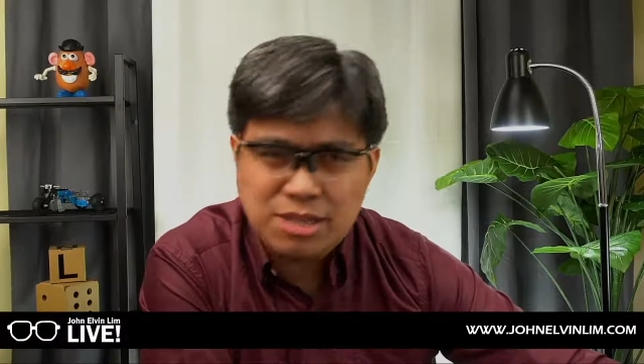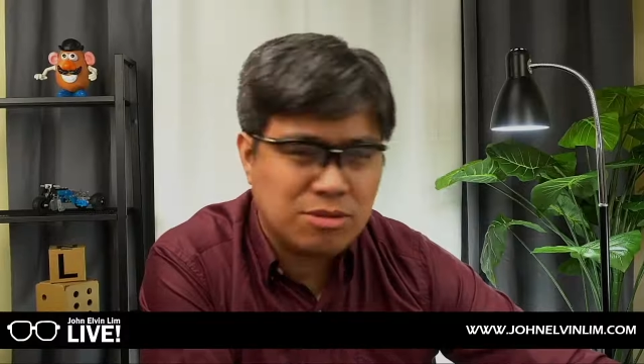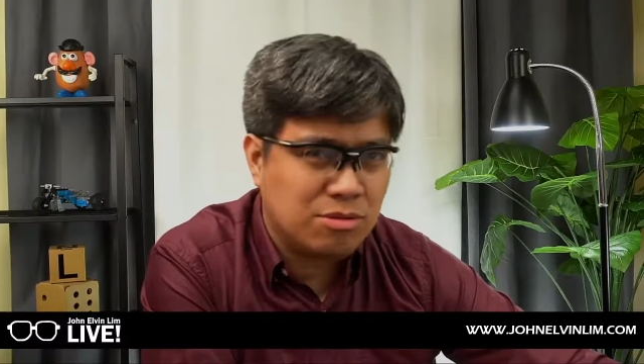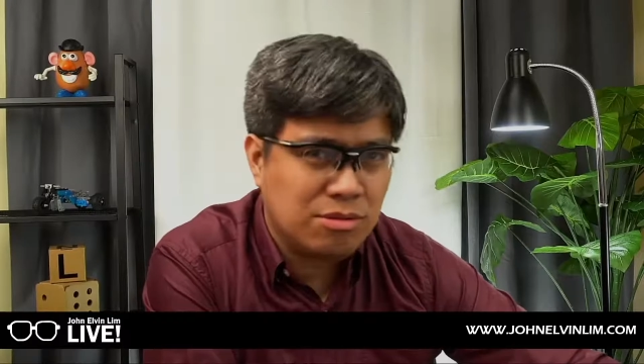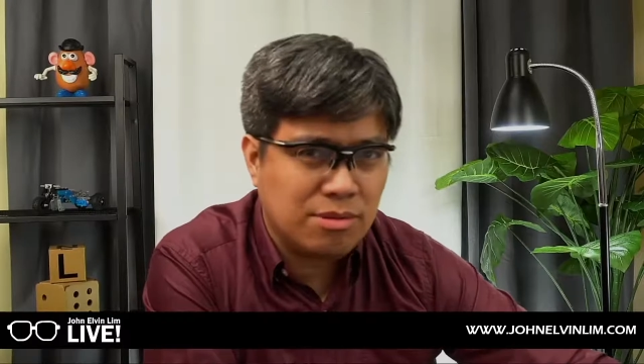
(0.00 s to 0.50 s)

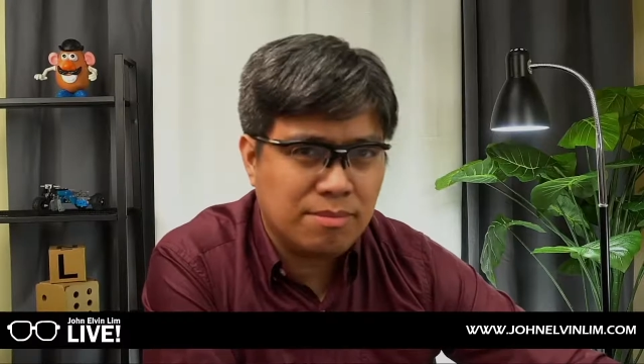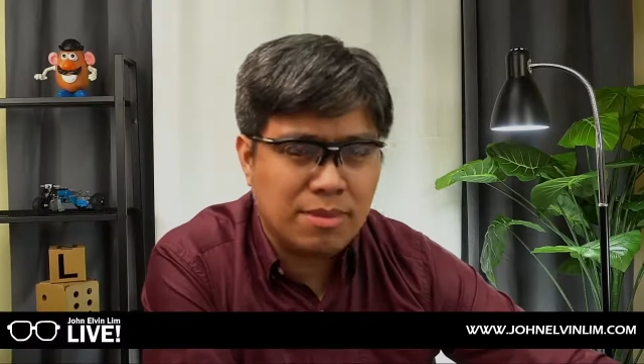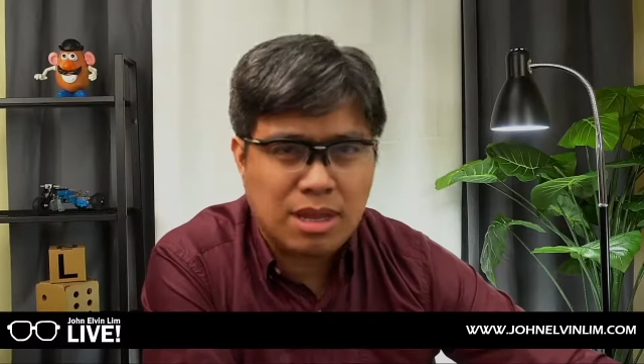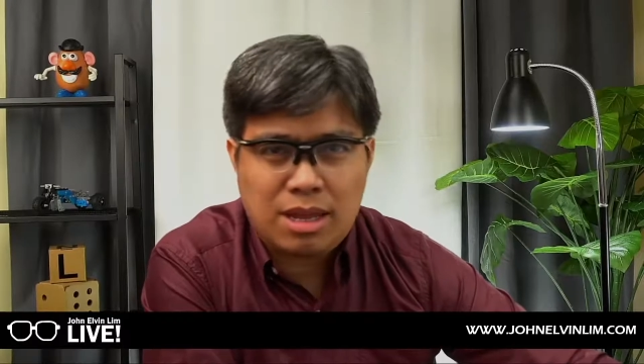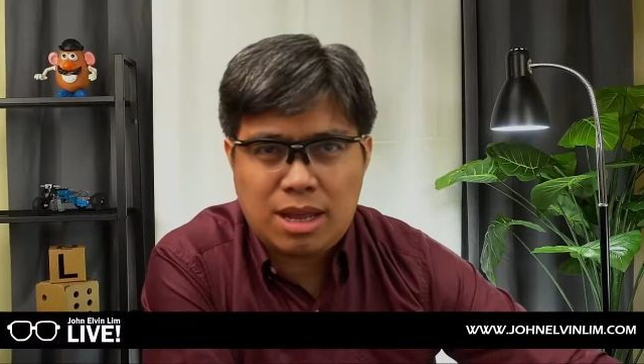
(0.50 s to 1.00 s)
soon,
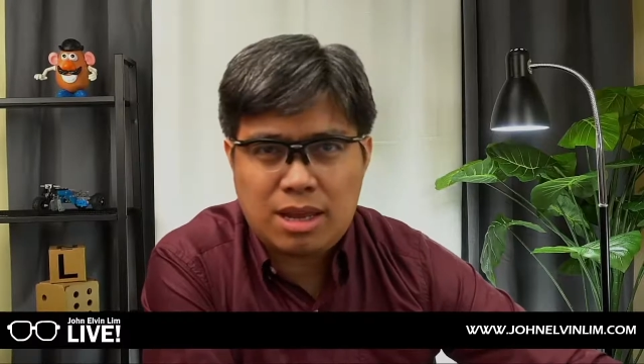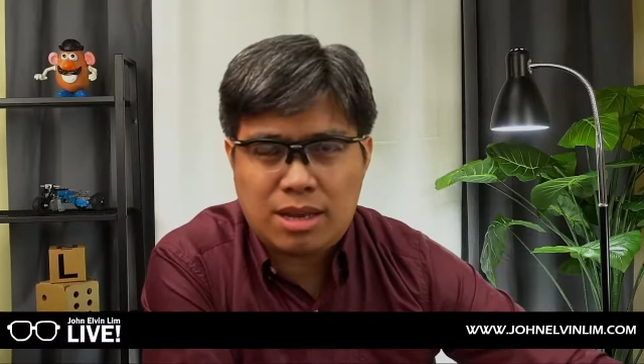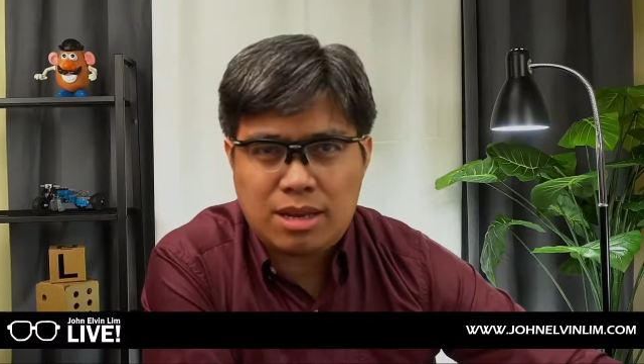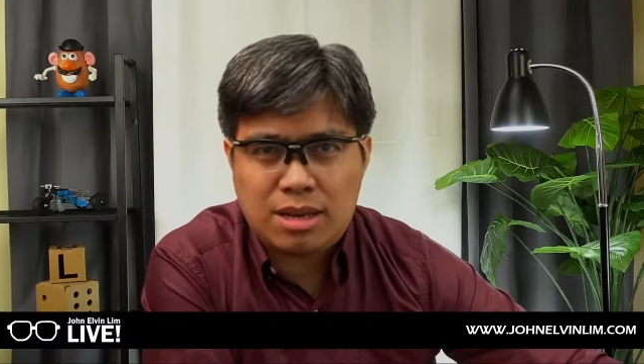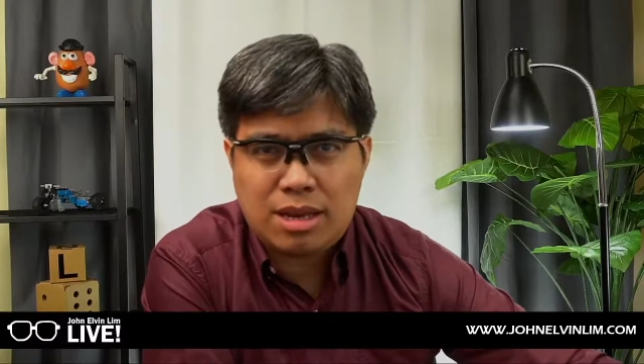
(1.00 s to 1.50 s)

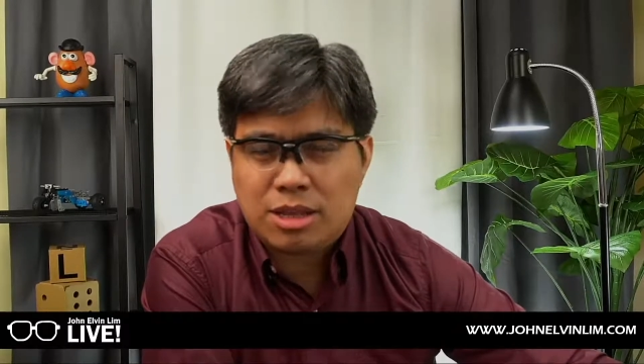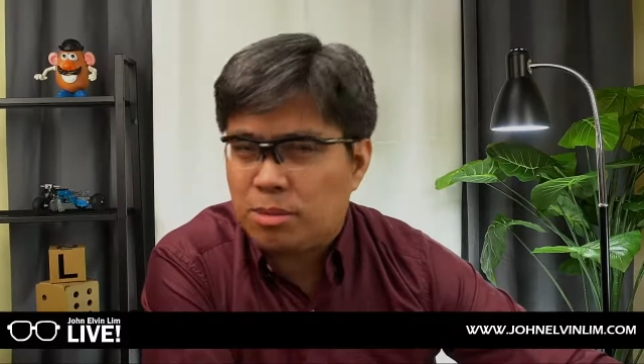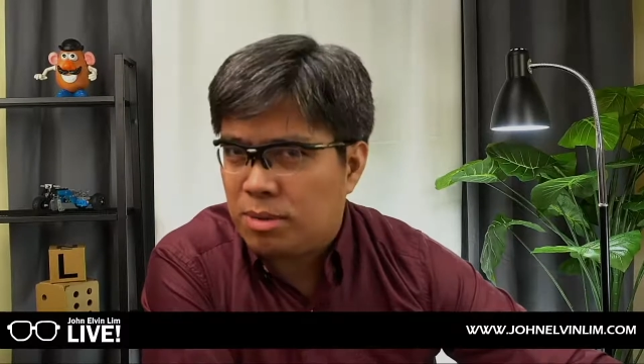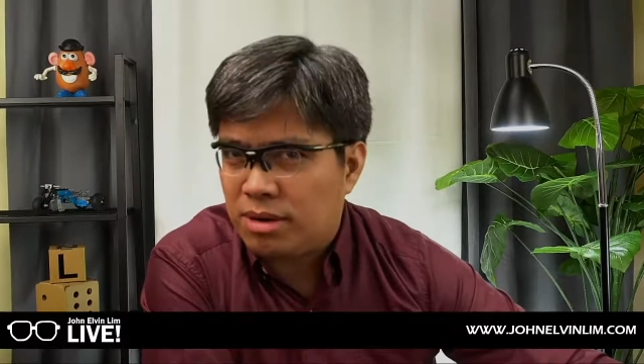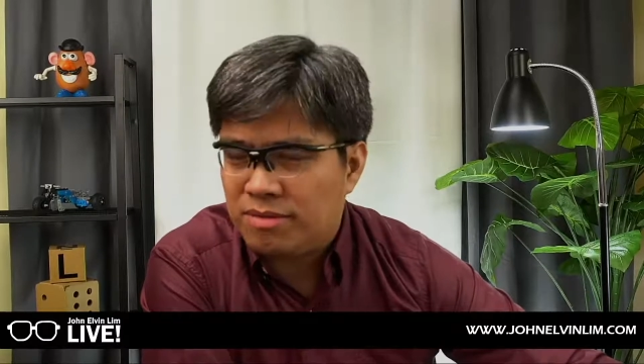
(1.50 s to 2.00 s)
latter
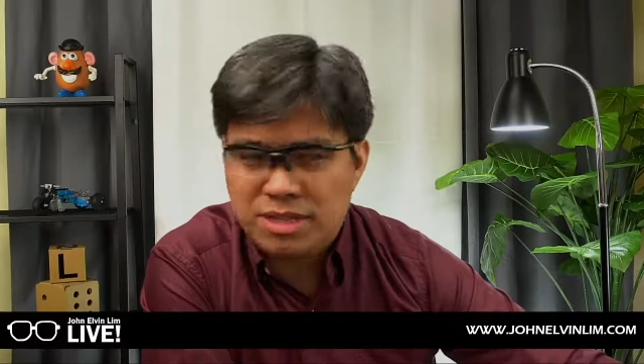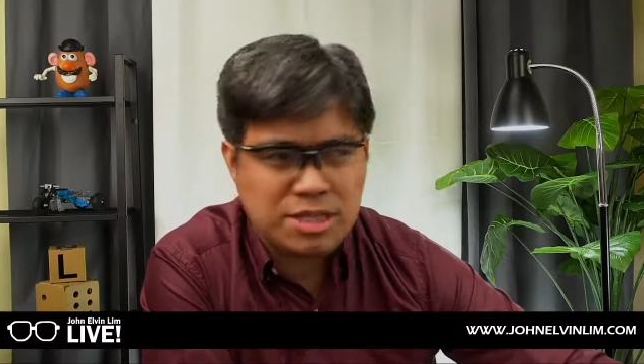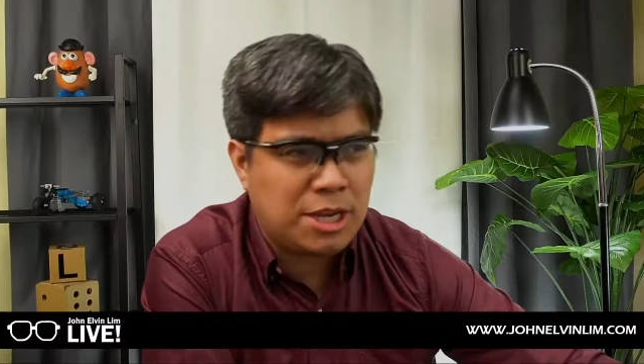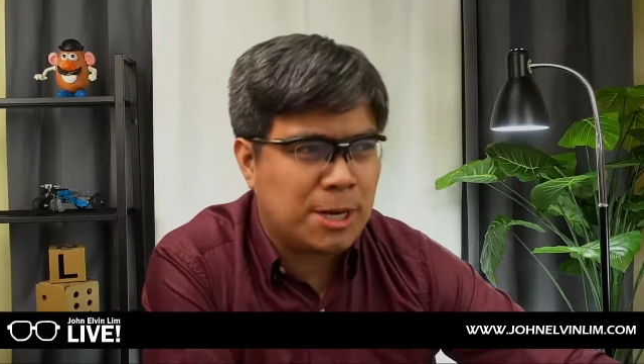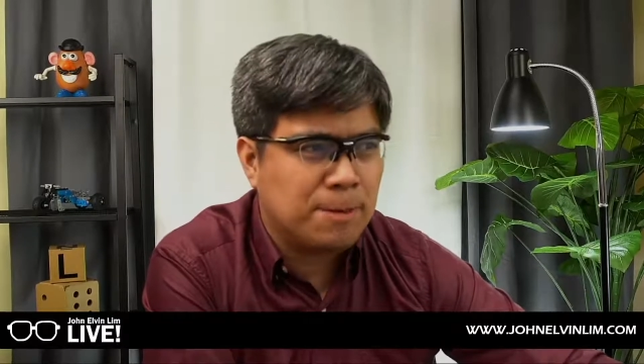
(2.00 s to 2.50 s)
part of this
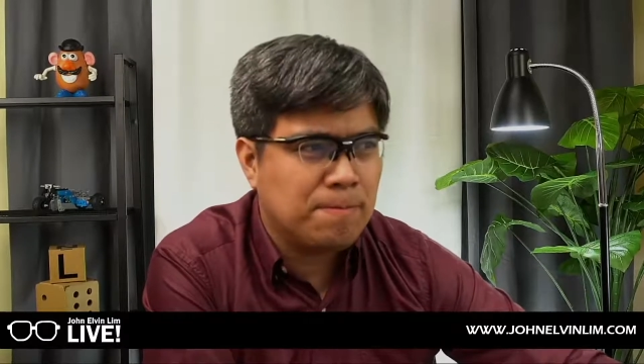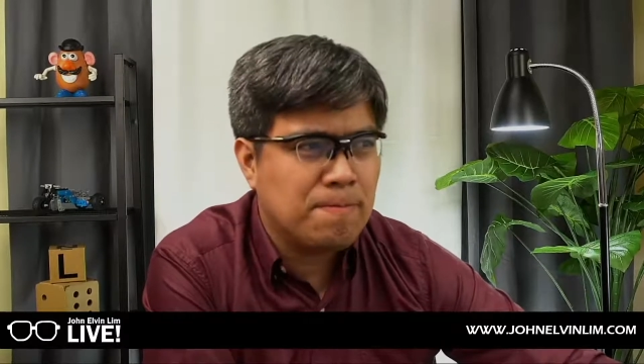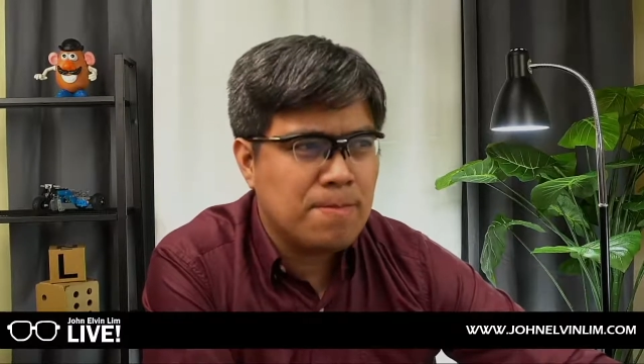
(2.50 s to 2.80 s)
year.